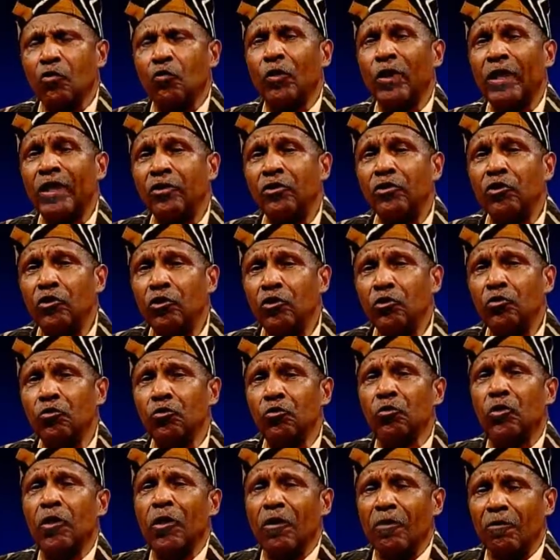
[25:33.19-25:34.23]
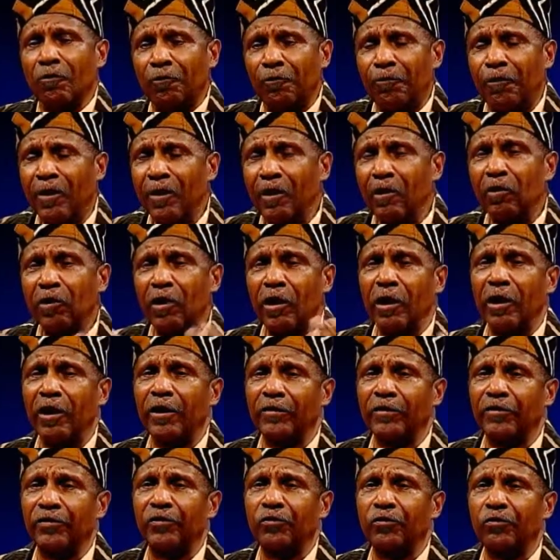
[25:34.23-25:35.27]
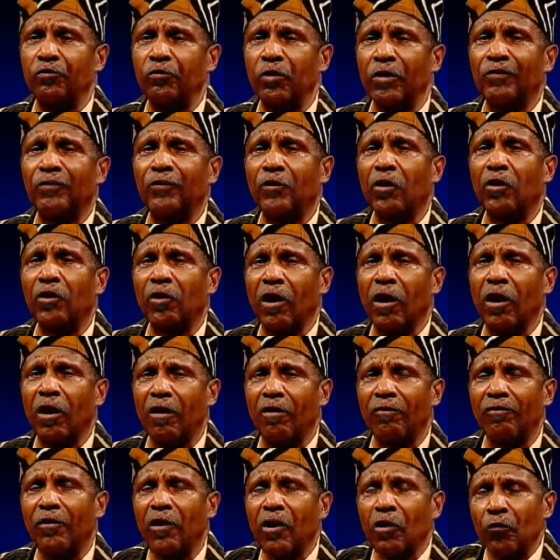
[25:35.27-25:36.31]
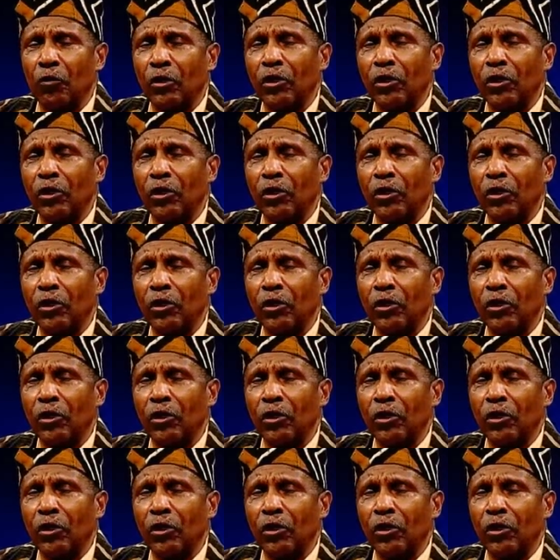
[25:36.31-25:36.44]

when you fill us with your love,